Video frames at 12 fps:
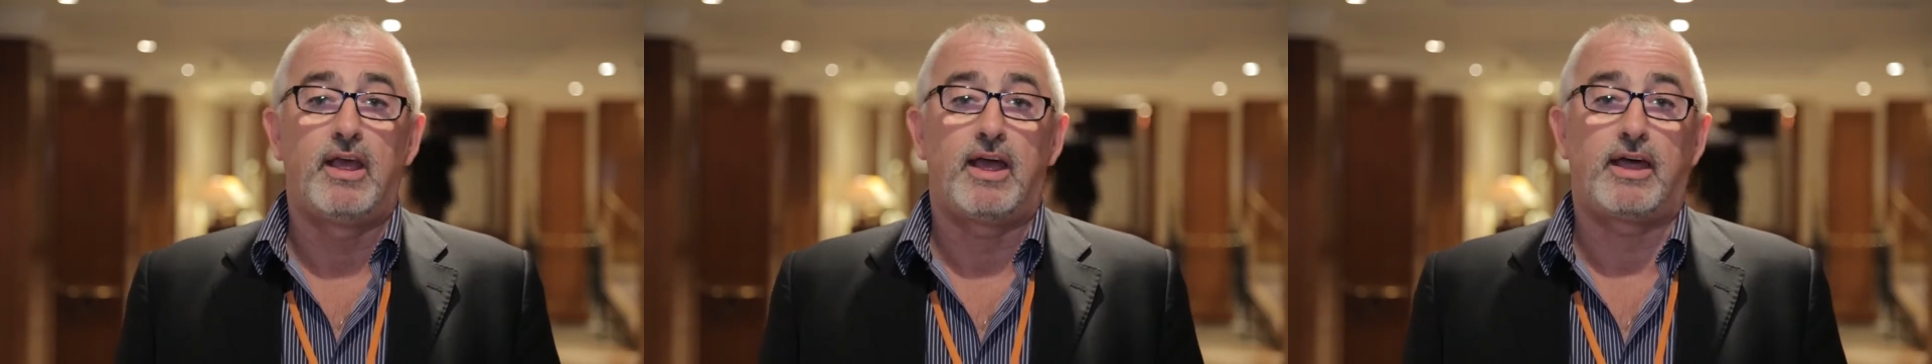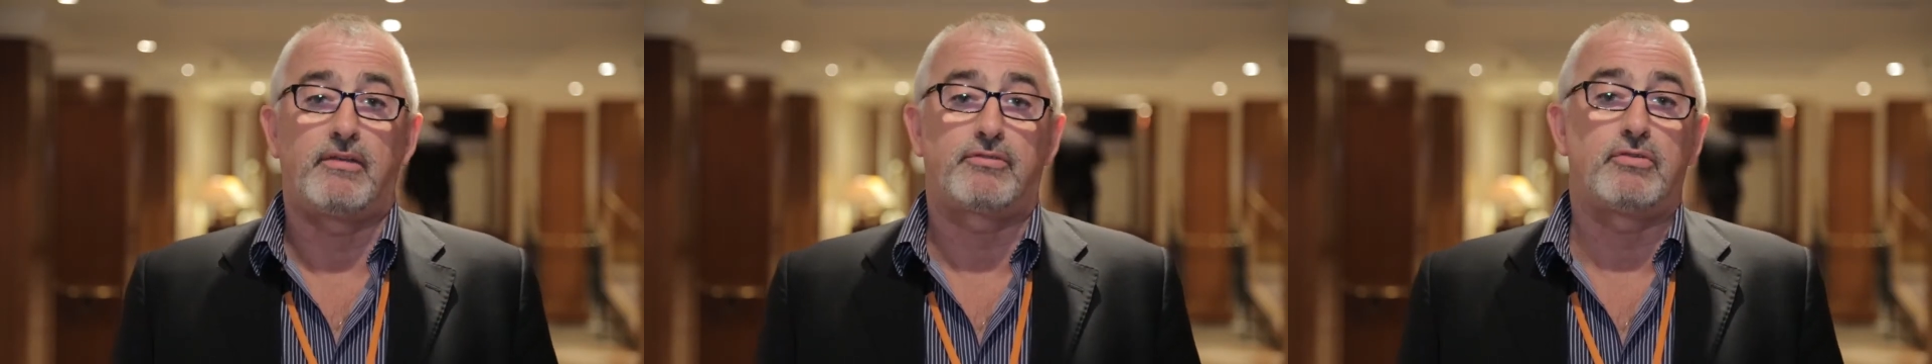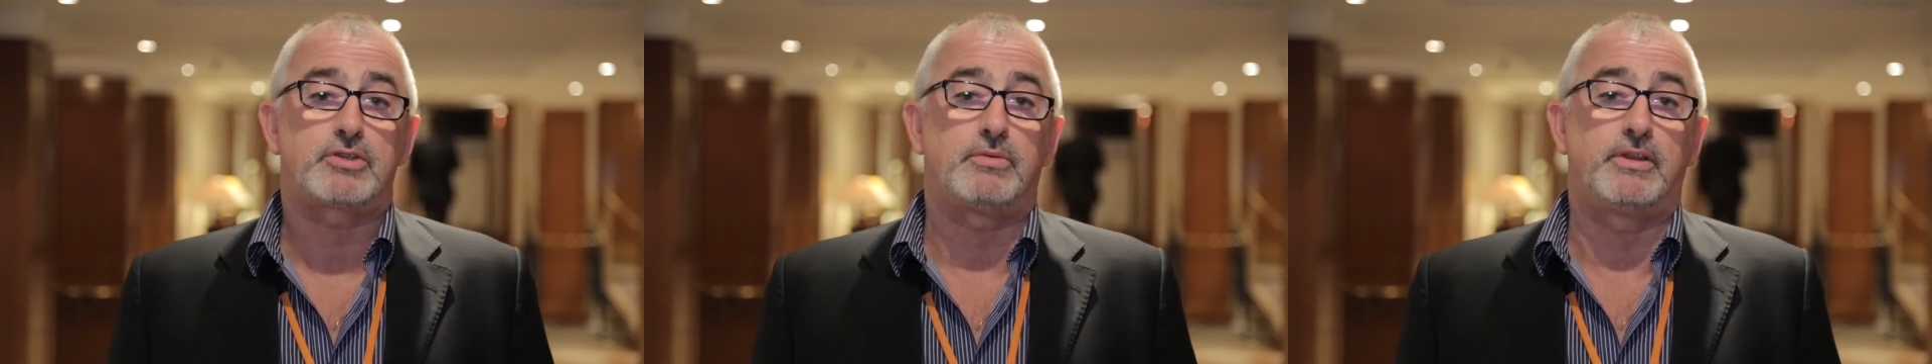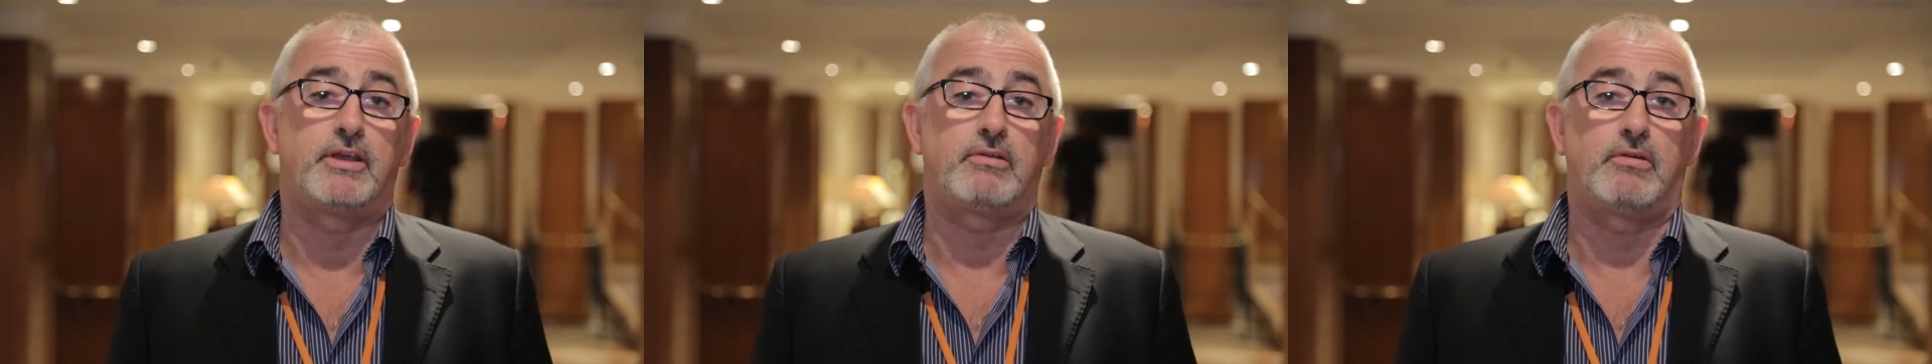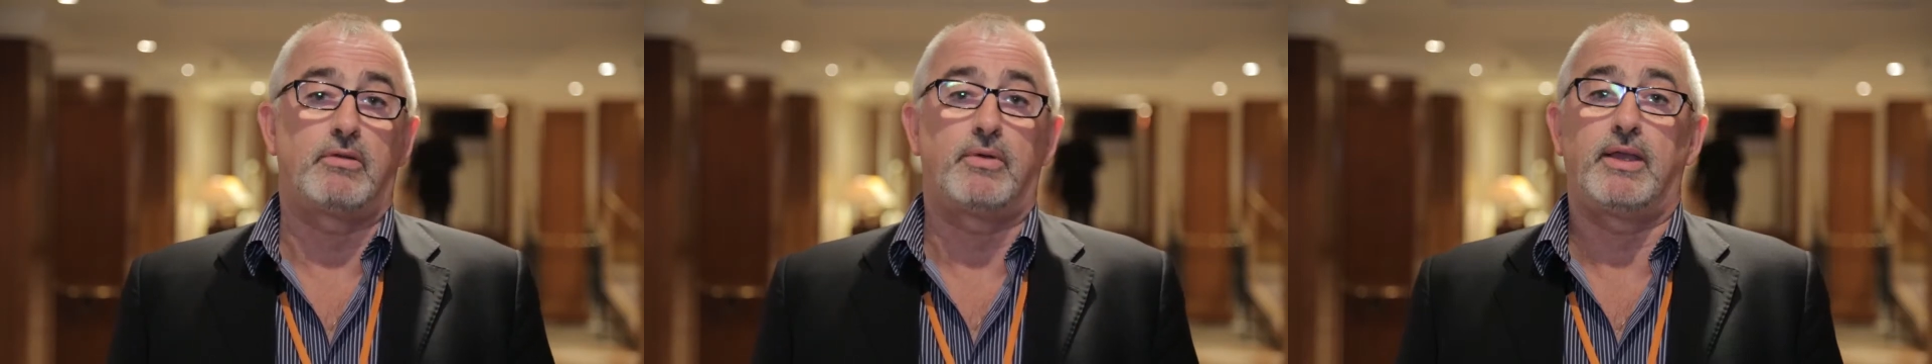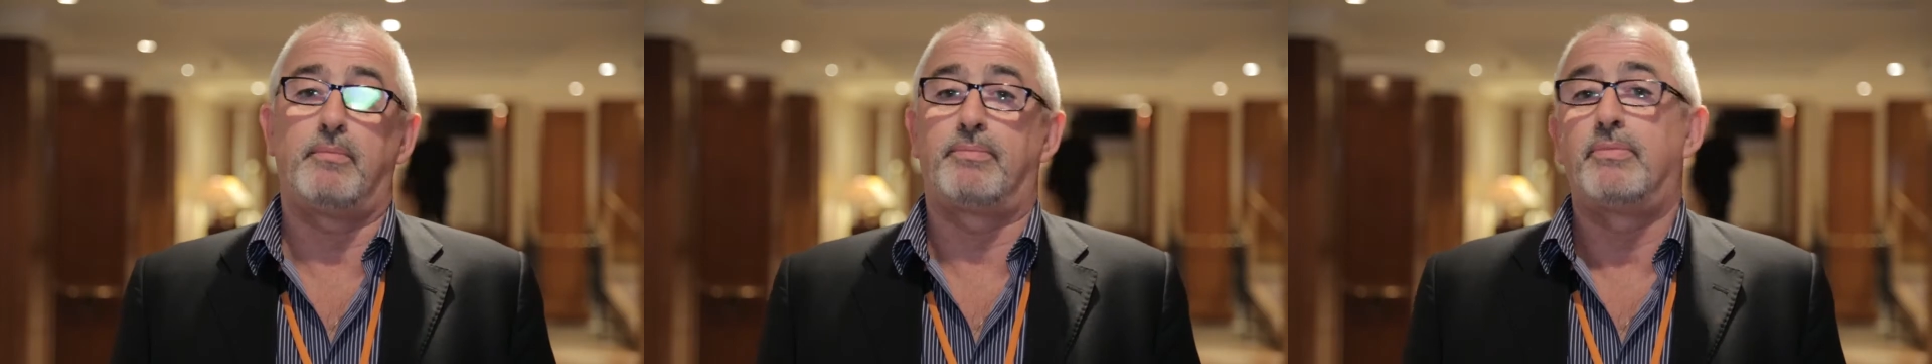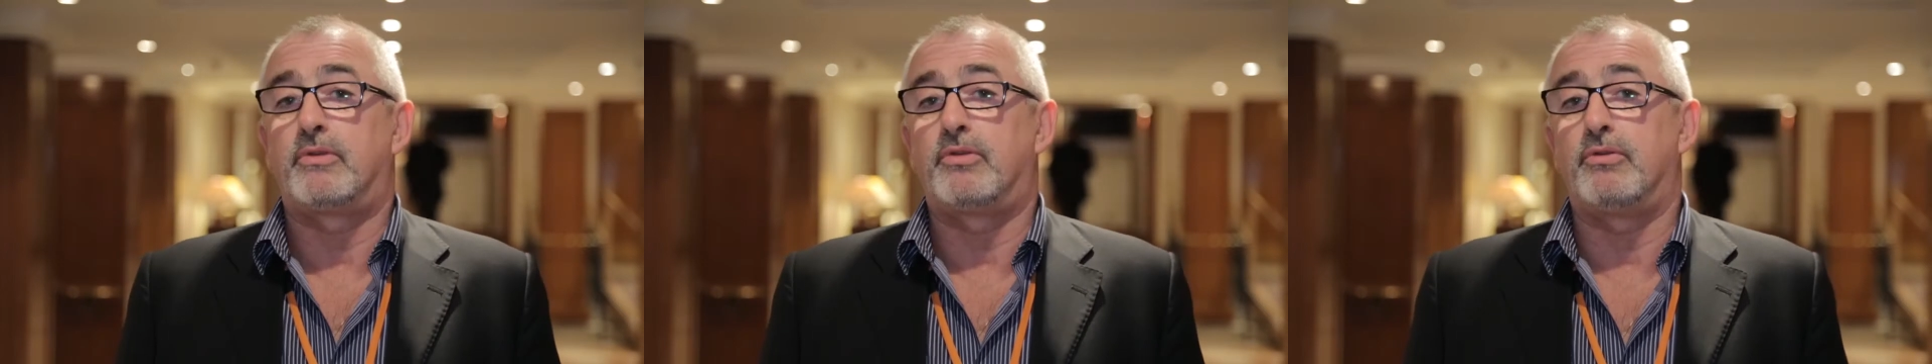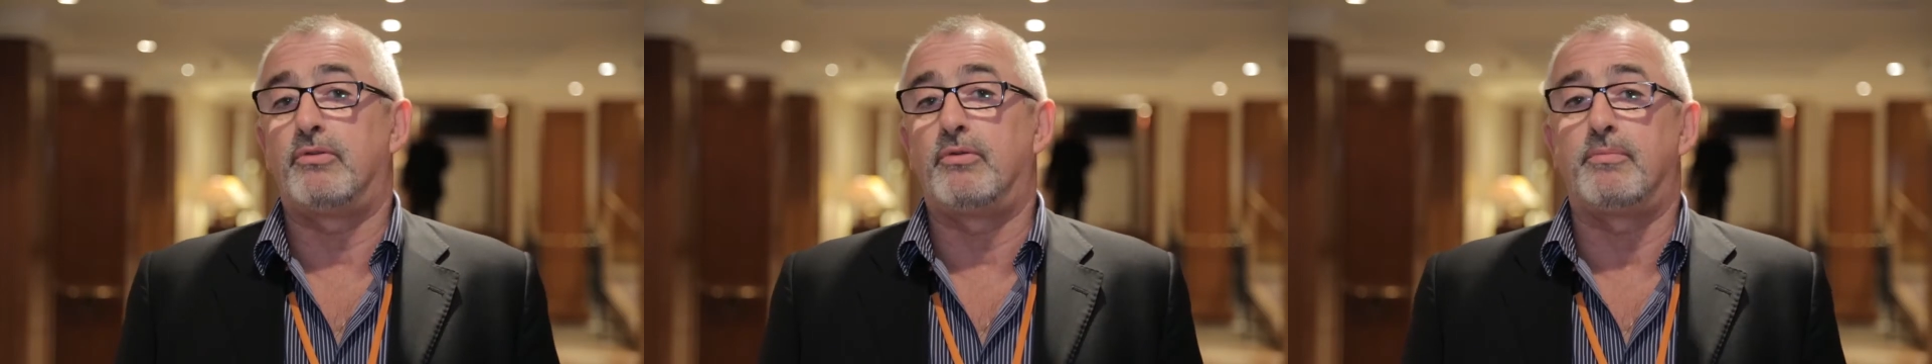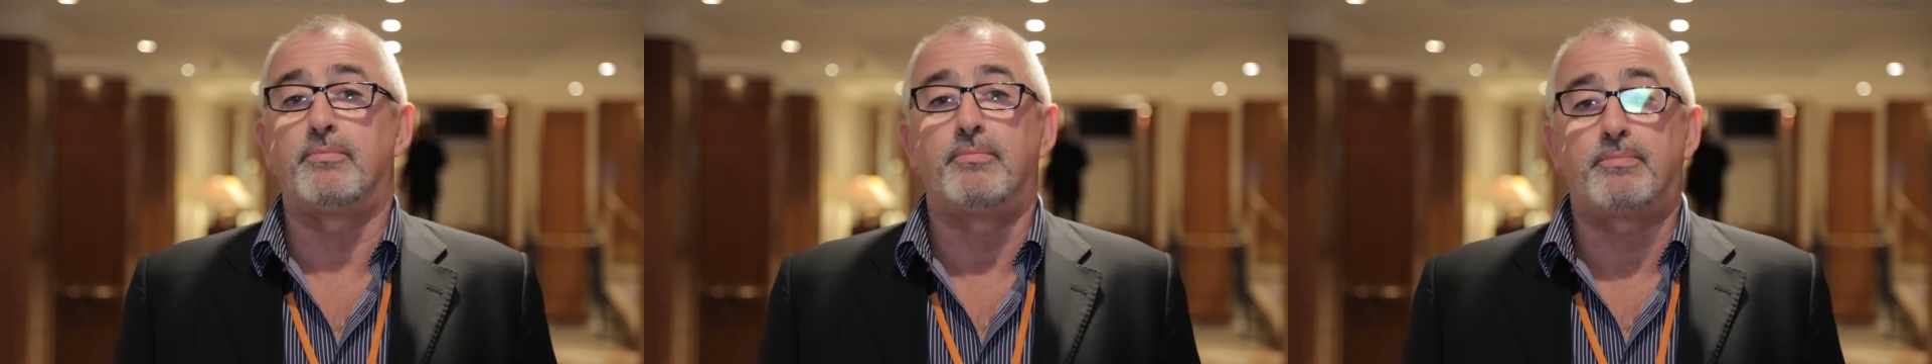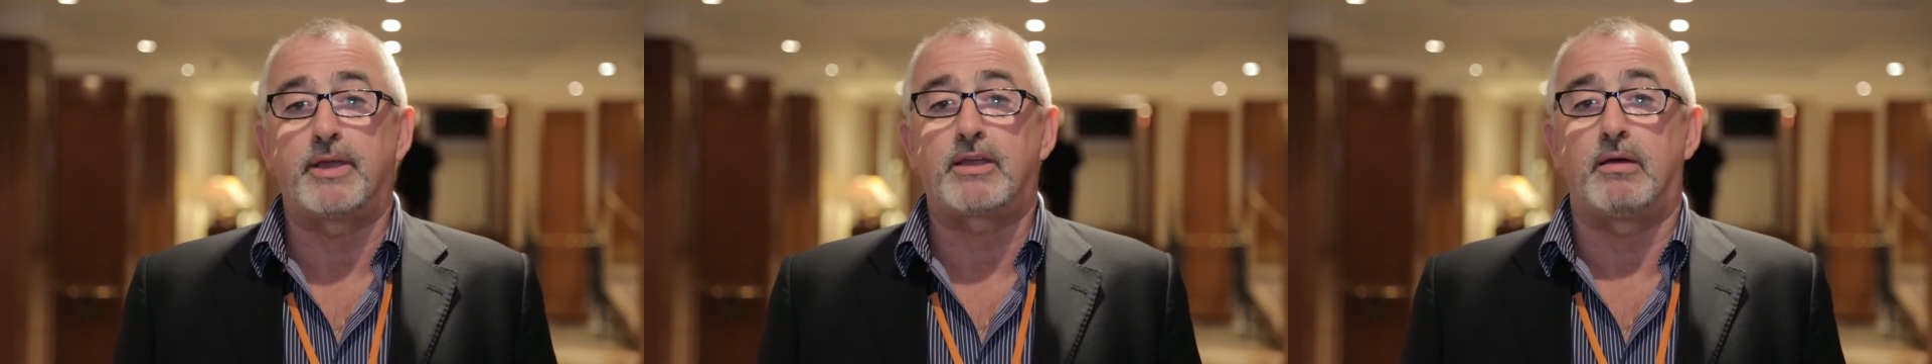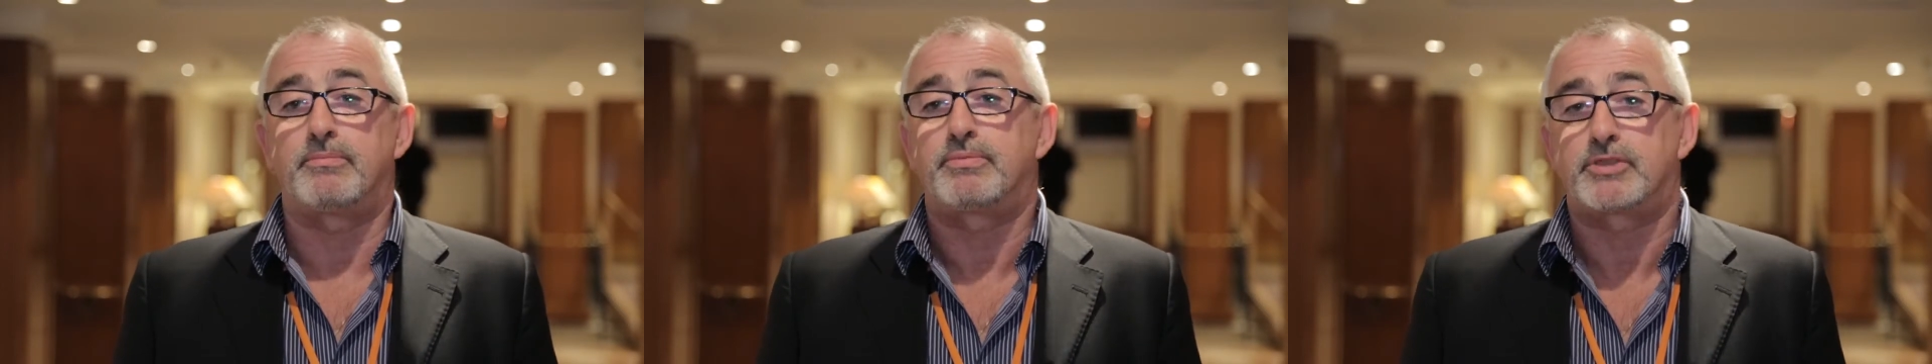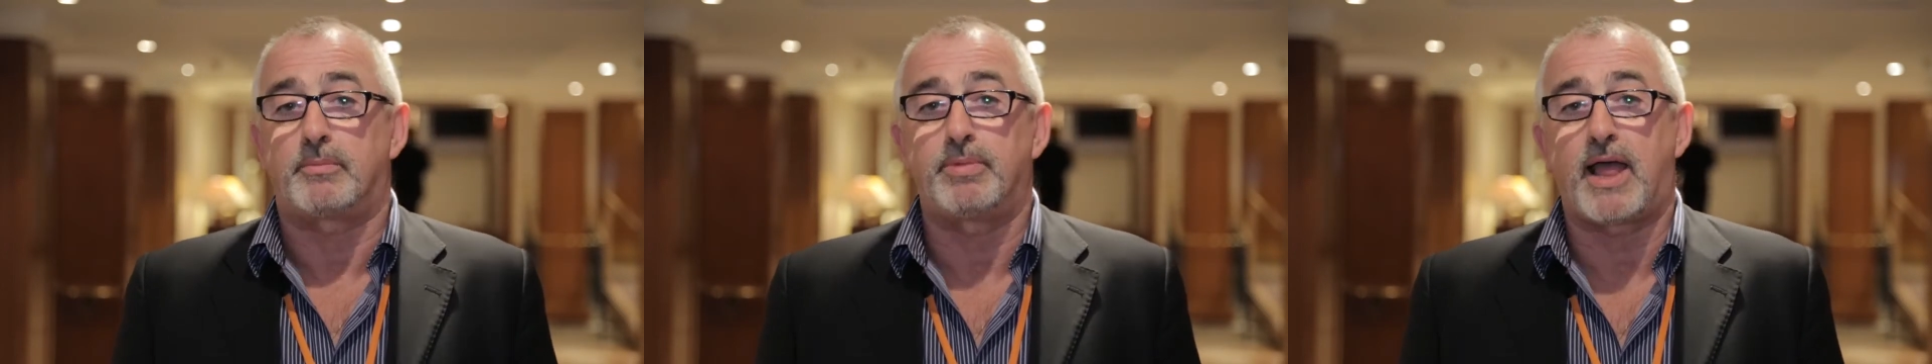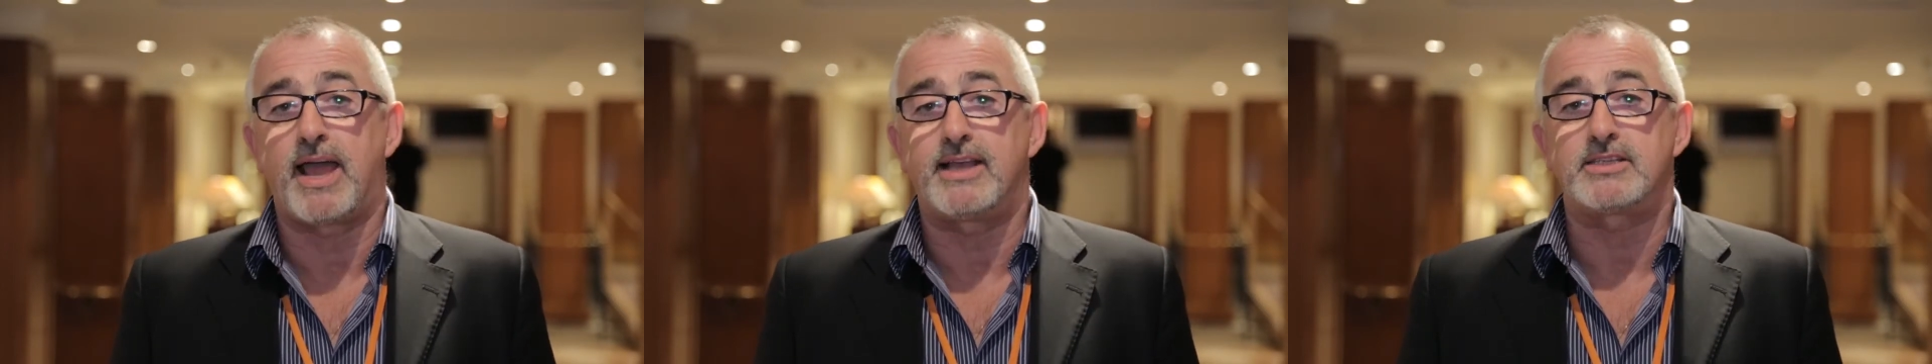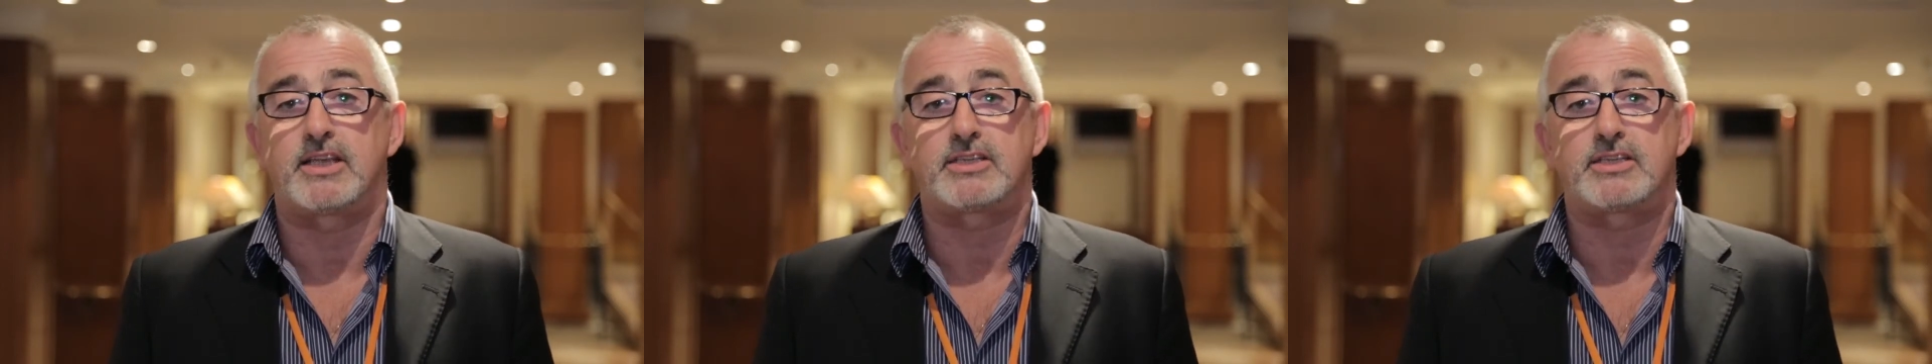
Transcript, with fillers: and of course, when they're going away to pick up supplies,